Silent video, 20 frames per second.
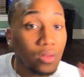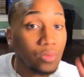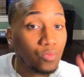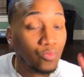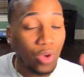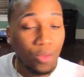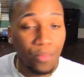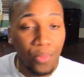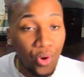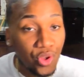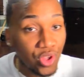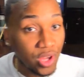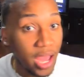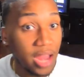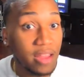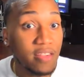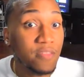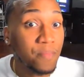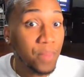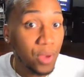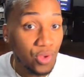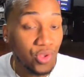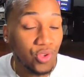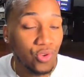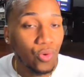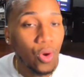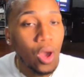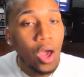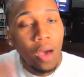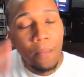well, Porsha got a
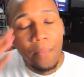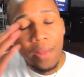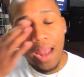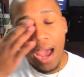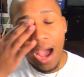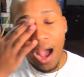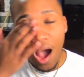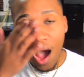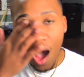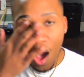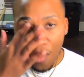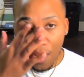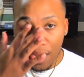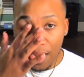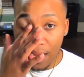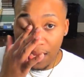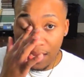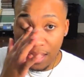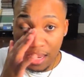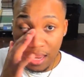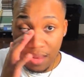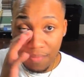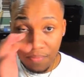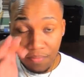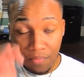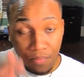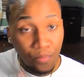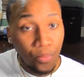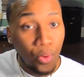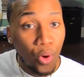special, but not only did
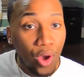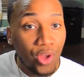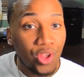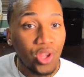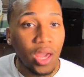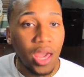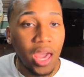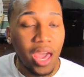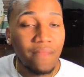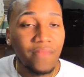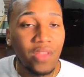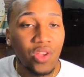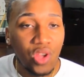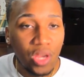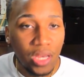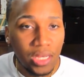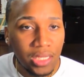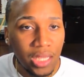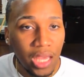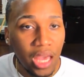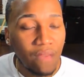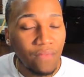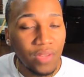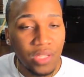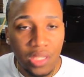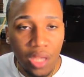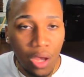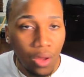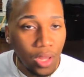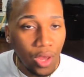Porsha have the chance to have a
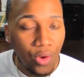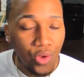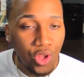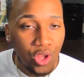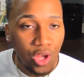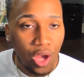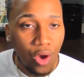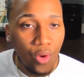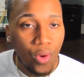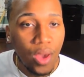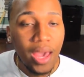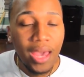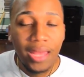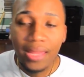solo show.